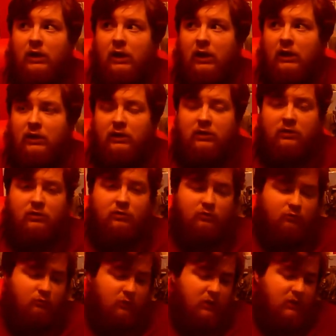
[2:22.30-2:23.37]
And then of
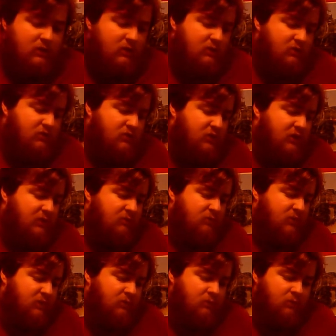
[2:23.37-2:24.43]
course we're heading to Steams
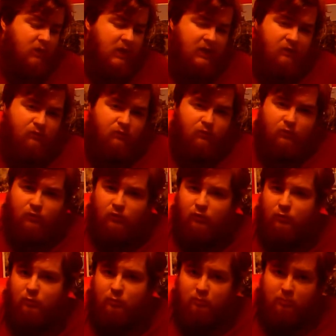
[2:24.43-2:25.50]
now with A4,
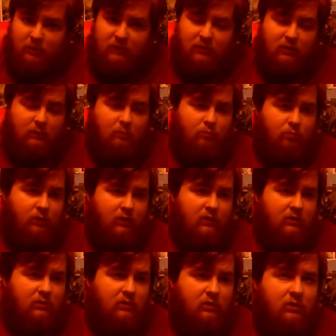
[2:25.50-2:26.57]
Battle of
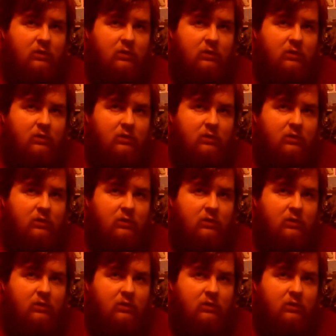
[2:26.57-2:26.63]
Britain,